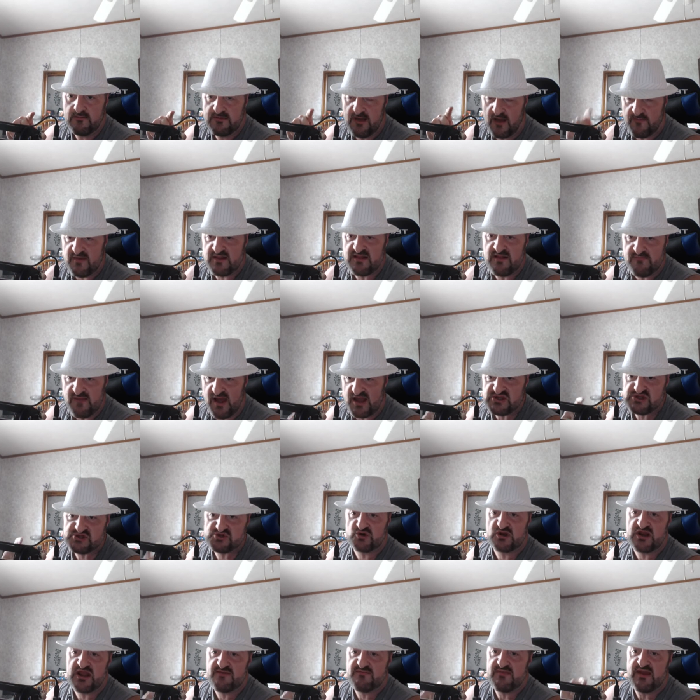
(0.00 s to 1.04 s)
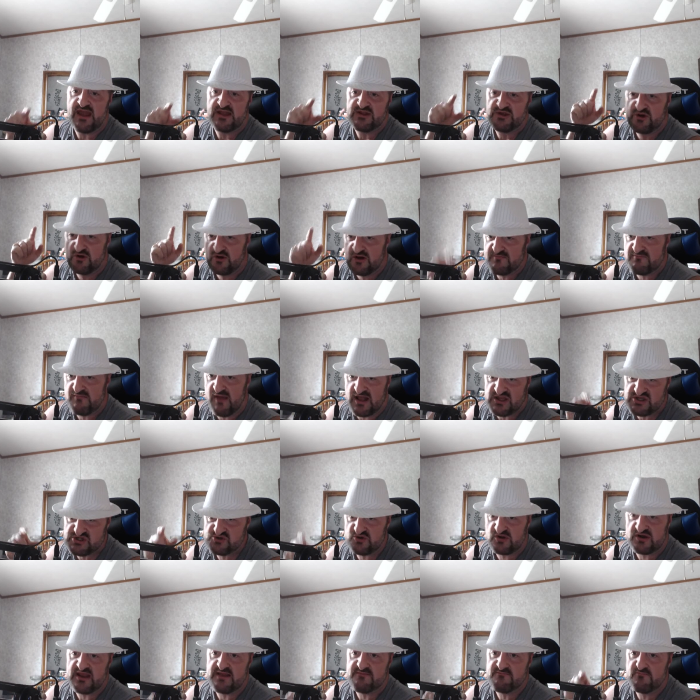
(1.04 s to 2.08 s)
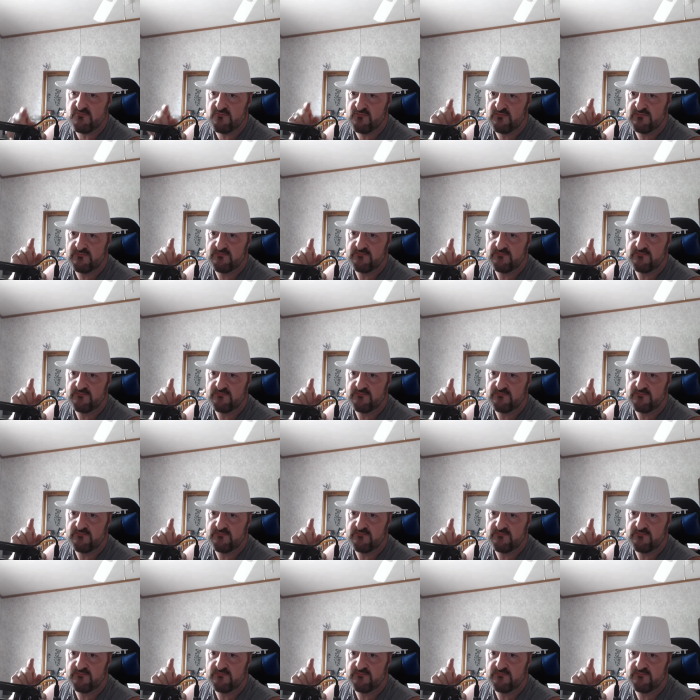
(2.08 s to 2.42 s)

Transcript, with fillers: come into my stream and you're in my stream